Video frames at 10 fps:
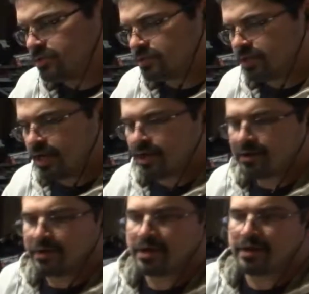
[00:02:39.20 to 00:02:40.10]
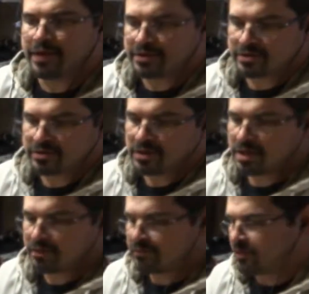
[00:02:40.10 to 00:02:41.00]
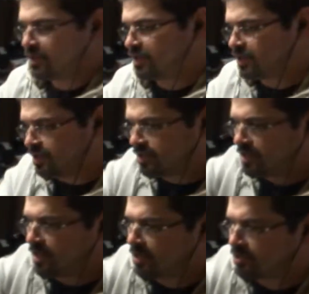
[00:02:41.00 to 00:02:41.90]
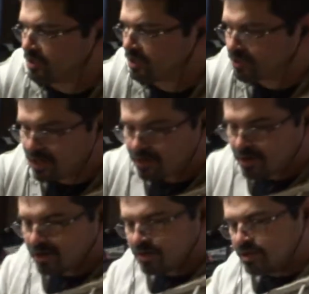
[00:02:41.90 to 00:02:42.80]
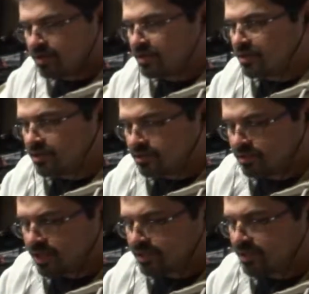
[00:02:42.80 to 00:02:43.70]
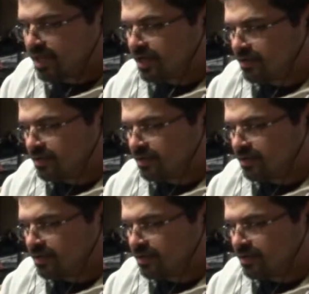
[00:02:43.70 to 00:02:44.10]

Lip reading: Yeah, and that's your lock for the actual inner tie rod. So that's that.